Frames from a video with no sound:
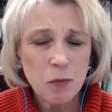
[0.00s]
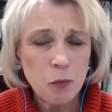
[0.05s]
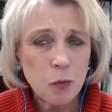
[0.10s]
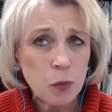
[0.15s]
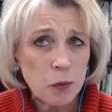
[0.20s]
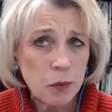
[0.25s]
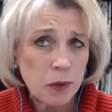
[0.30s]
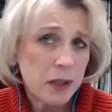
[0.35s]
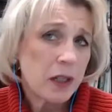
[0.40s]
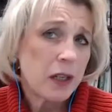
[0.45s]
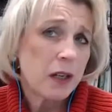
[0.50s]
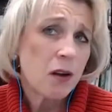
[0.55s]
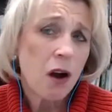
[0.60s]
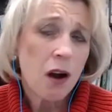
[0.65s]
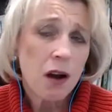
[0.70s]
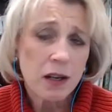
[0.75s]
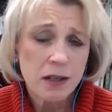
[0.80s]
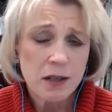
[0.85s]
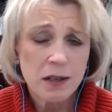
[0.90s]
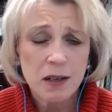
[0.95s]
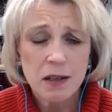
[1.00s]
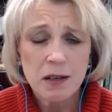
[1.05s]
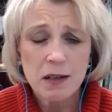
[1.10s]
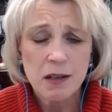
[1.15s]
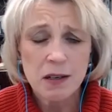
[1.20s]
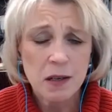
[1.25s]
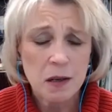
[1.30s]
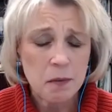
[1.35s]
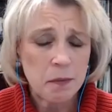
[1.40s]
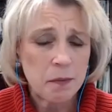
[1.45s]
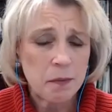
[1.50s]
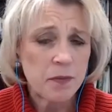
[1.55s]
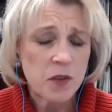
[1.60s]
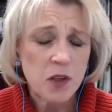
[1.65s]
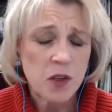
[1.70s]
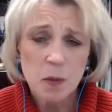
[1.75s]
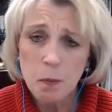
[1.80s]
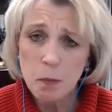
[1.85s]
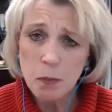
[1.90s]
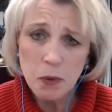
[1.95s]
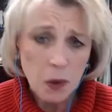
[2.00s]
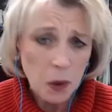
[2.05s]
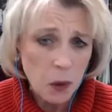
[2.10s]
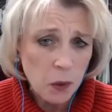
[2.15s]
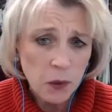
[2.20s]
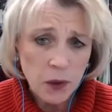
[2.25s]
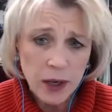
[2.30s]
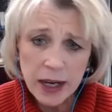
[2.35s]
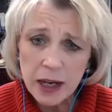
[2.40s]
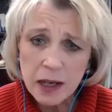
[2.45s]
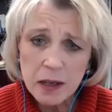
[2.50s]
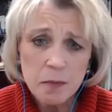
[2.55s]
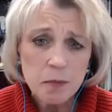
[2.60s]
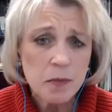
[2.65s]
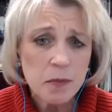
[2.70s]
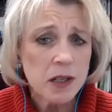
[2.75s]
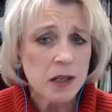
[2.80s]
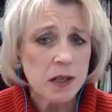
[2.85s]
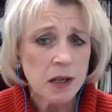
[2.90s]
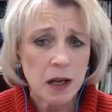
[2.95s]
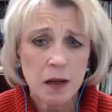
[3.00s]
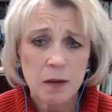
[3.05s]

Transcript: really cost us some programs